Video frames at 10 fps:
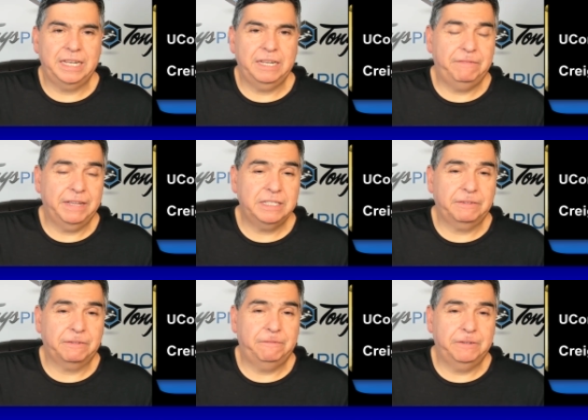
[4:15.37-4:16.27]
and
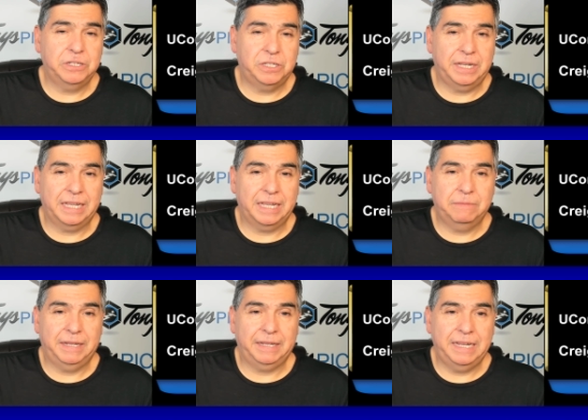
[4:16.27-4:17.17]
defensive efficiency against
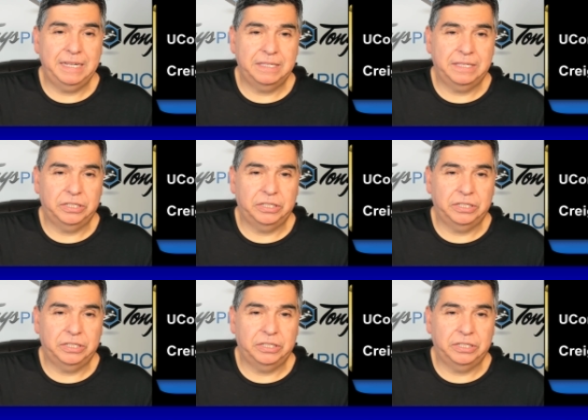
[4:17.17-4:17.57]
the Big East.